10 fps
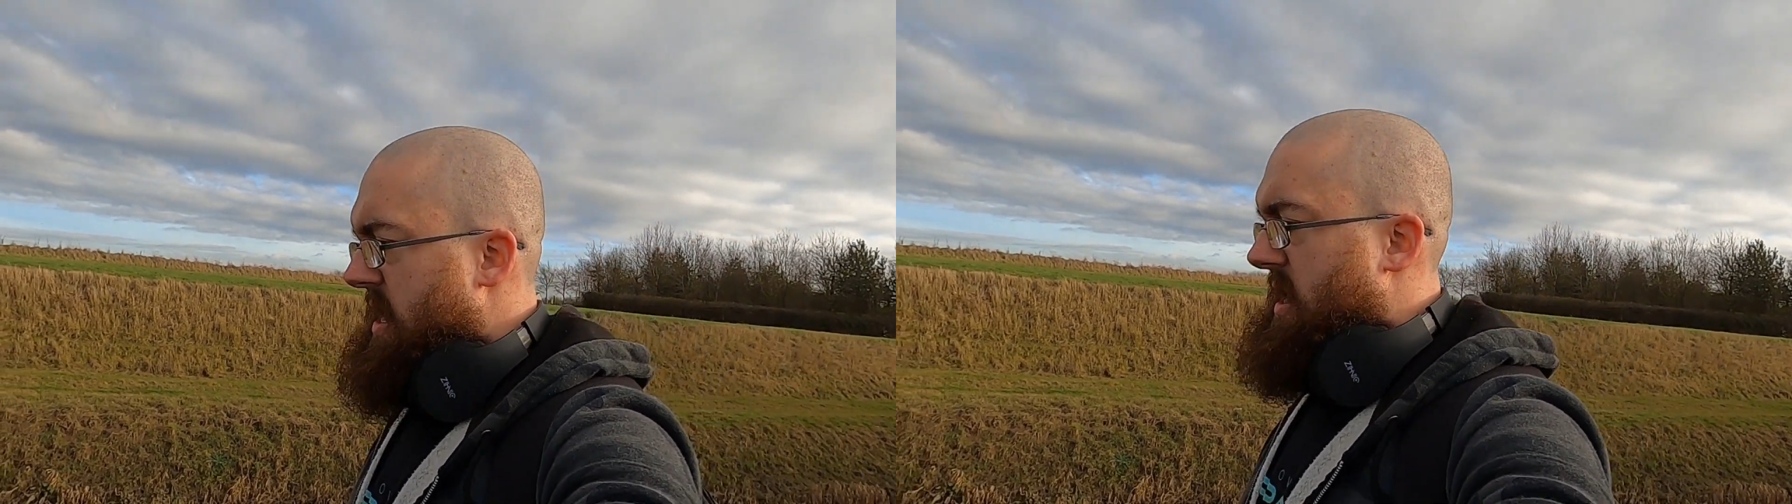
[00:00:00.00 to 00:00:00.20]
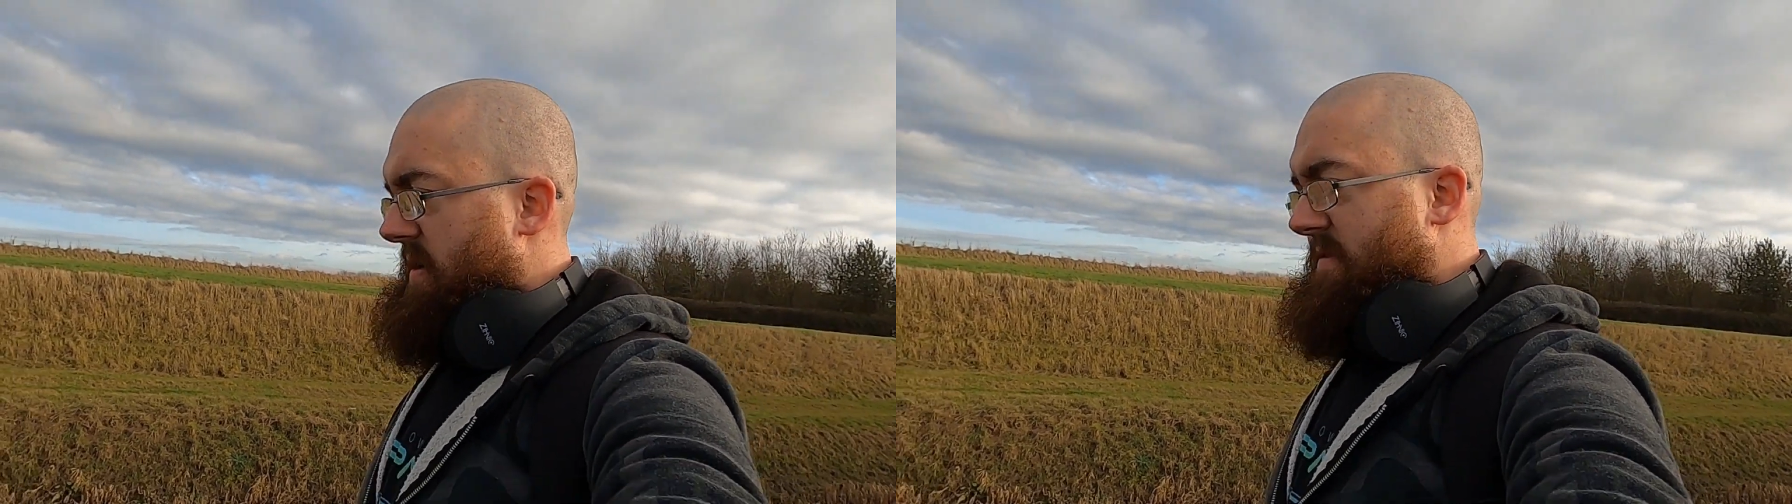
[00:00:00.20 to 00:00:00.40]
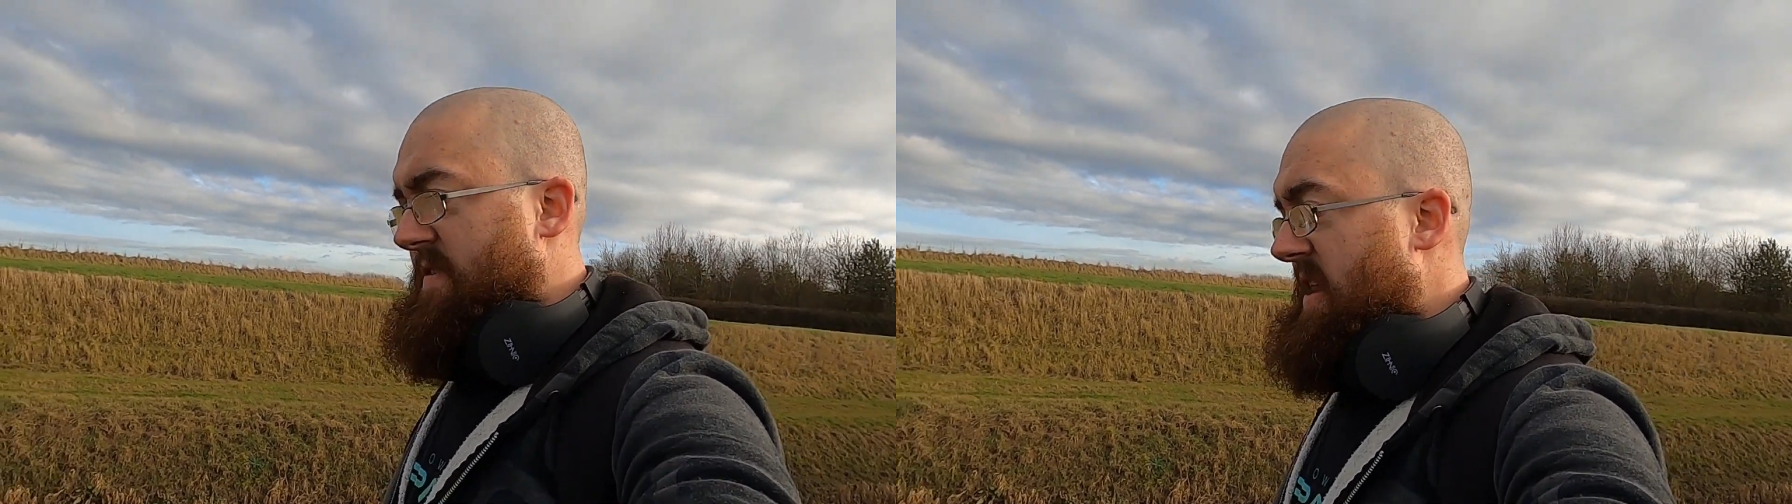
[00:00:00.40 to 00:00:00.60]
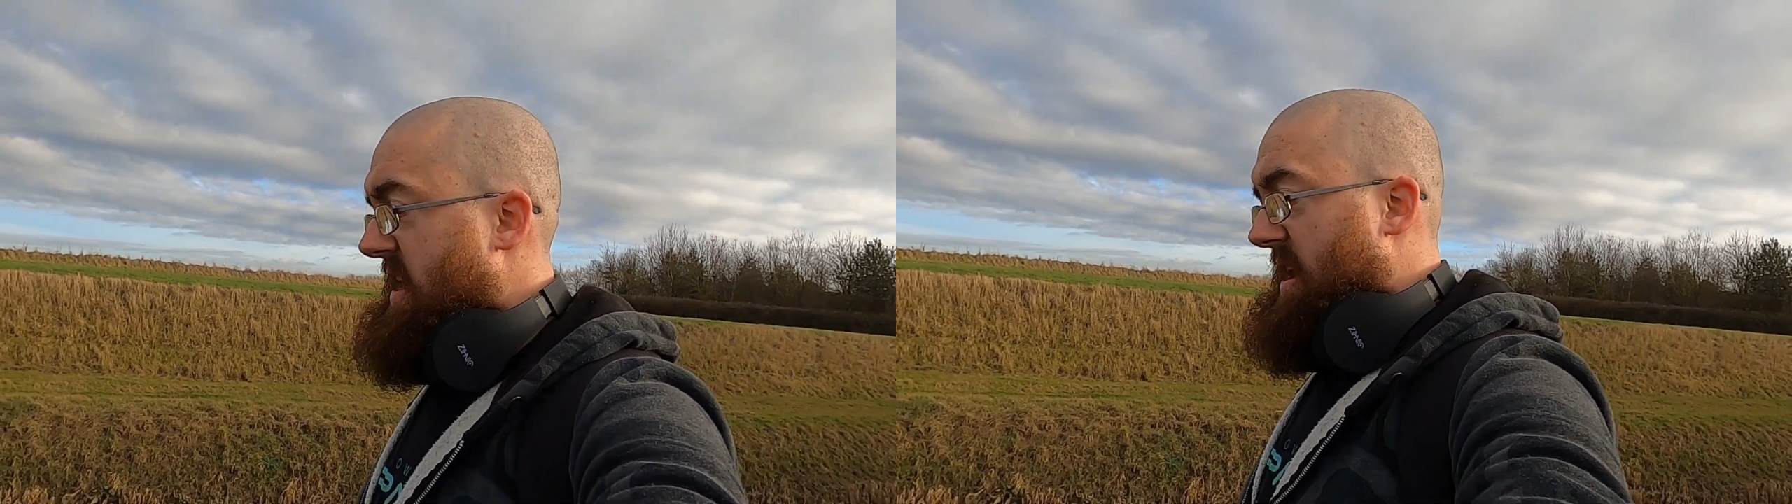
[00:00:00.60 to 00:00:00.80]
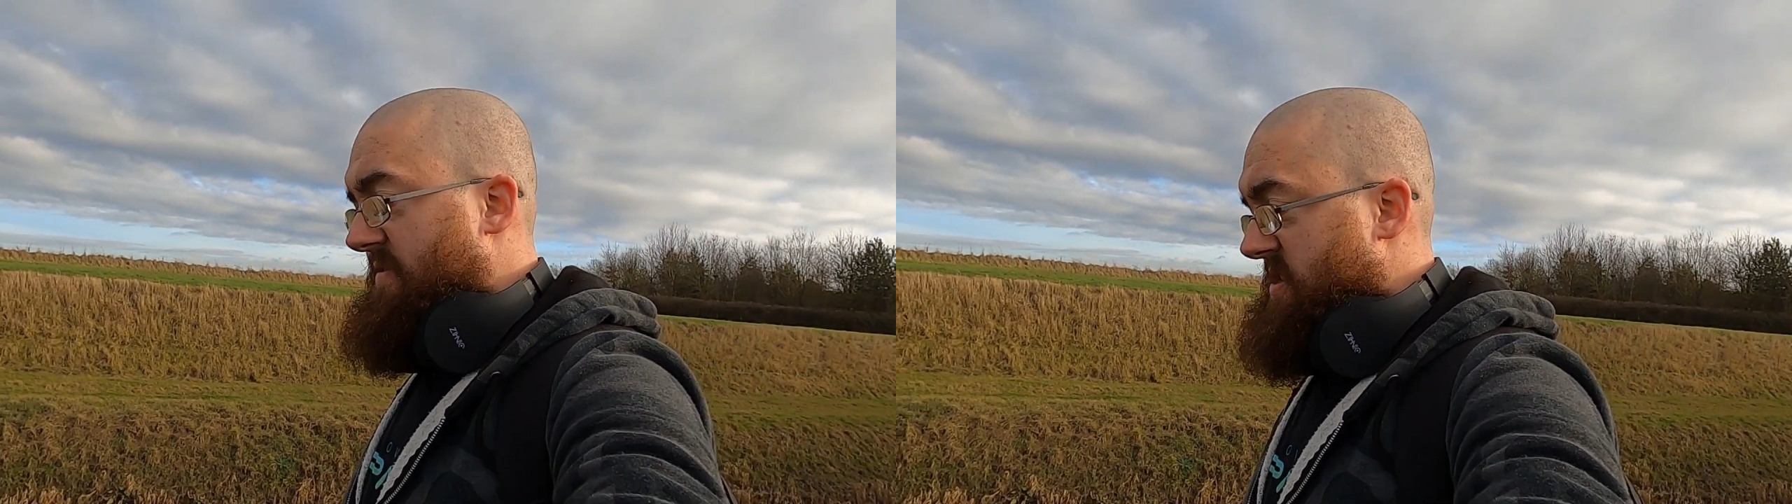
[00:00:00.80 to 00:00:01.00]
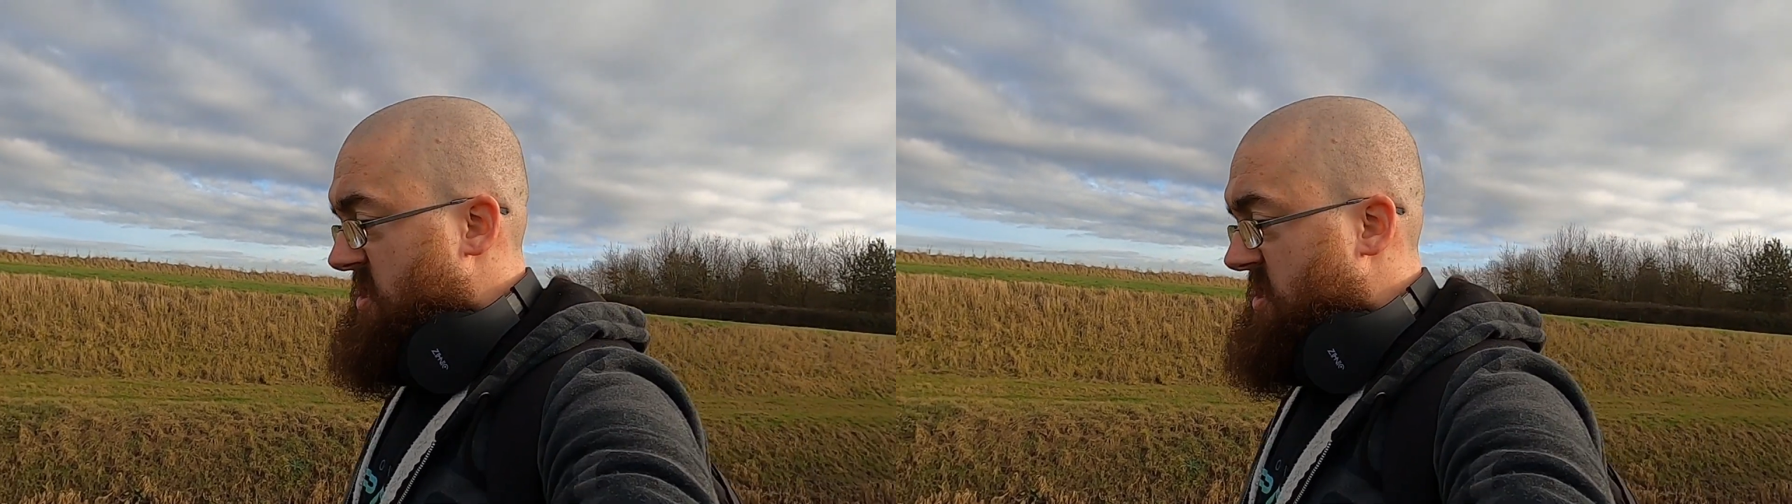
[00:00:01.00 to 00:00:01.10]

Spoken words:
I have a feeling I have to